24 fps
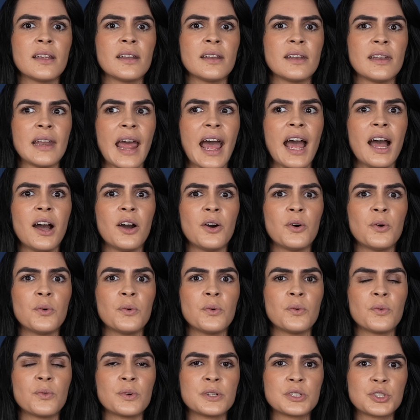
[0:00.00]

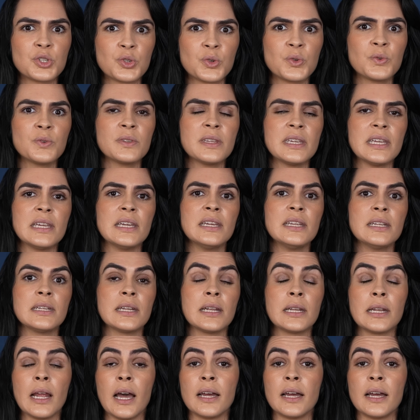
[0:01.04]
now we're truly in an